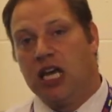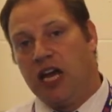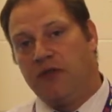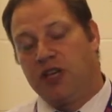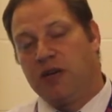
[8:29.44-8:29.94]

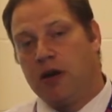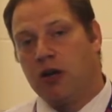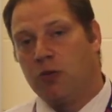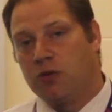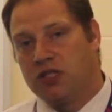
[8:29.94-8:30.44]
If you think about
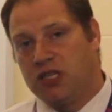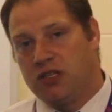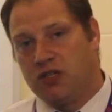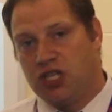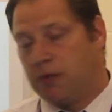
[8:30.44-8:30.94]
global
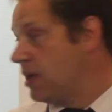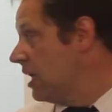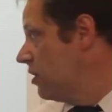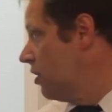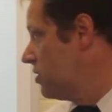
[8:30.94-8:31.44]
citizenship
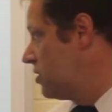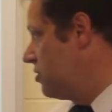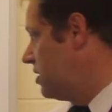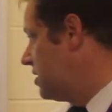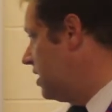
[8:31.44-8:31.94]
in those
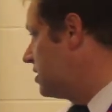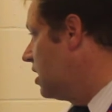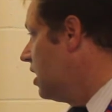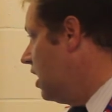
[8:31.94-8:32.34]
three C's,